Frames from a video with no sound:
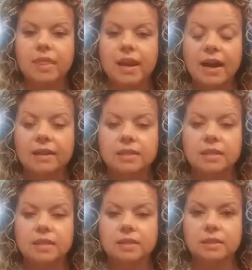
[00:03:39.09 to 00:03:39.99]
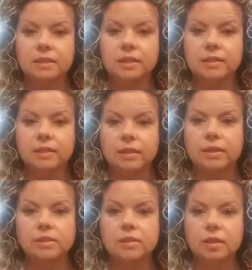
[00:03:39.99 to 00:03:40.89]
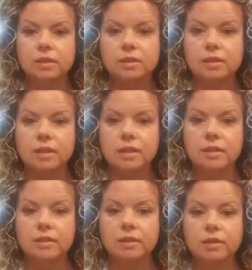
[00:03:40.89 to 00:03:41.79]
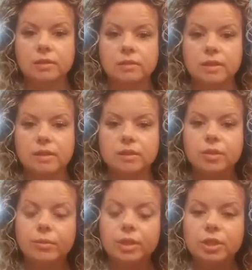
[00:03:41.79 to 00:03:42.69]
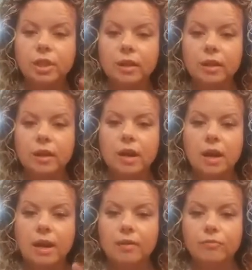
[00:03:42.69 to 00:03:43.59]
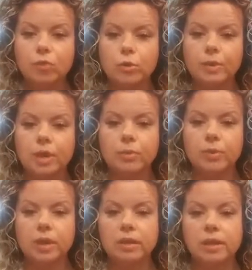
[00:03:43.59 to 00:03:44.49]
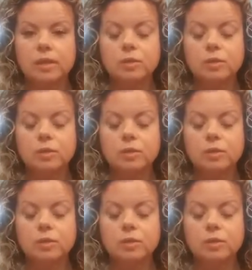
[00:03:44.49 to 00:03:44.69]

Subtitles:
that literally starts sinking the curls into each other and forming a ringlet.